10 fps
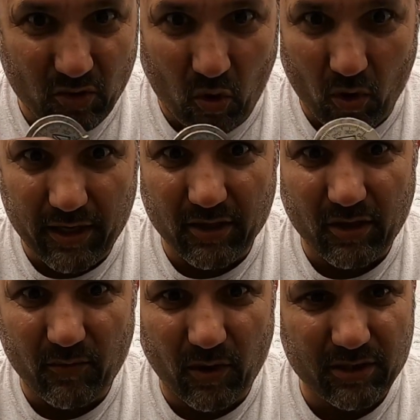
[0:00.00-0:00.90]
coin
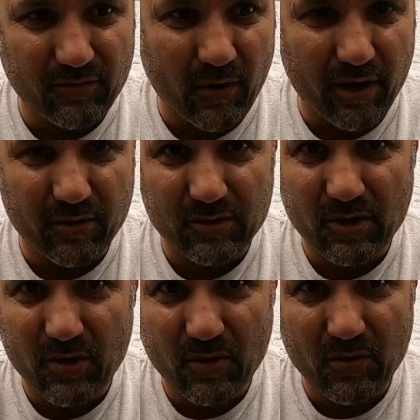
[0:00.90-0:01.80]
looking ones from
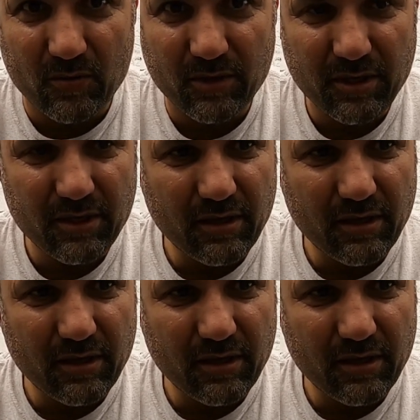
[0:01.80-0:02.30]
AutoZone,